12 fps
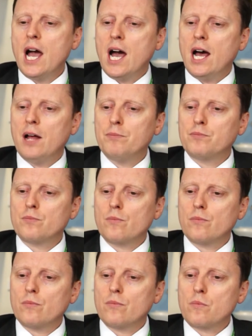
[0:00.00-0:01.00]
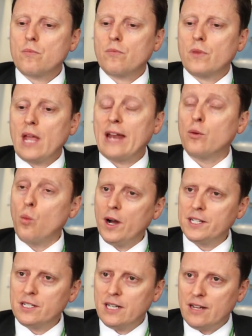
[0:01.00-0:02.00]
Um, at a
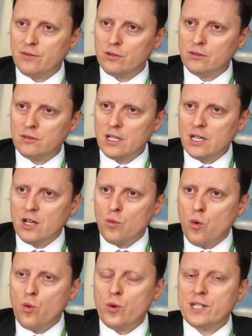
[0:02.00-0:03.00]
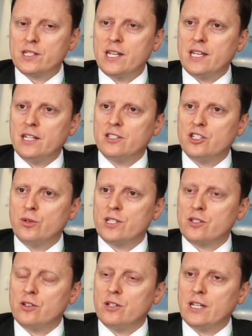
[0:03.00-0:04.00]
wider level, what we're seeking to do
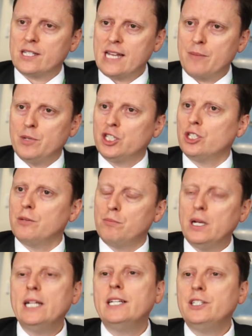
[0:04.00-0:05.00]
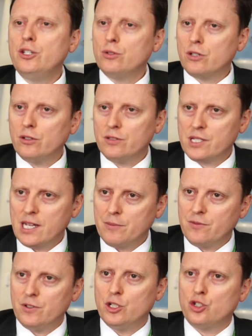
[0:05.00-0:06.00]
is establish a completely new
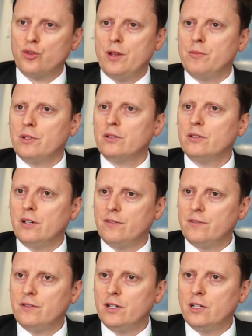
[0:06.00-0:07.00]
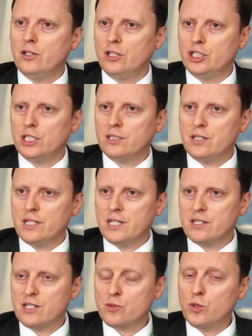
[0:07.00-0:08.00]
concept for the treatment of allergic
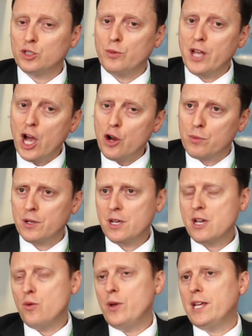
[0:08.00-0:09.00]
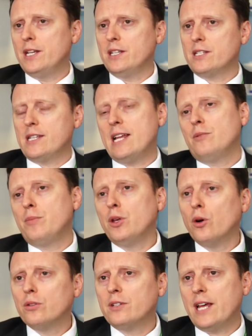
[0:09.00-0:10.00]
diseases, which we hope we can extend
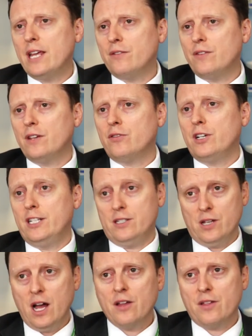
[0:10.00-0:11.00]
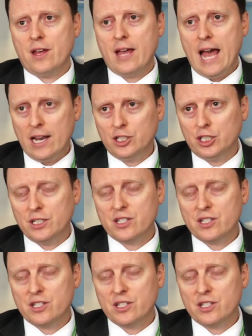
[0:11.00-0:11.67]
beyond hay fever and into other allergies.